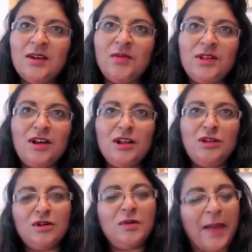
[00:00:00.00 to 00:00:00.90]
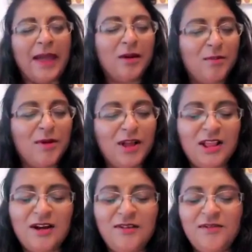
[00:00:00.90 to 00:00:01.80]
when I look back at my
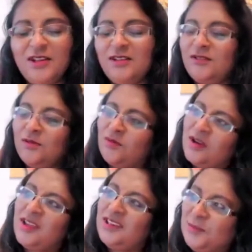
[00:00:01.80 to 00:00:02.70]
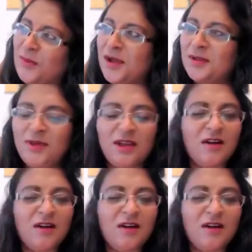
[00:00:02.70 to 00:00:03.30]
life and I thought, what inspired me?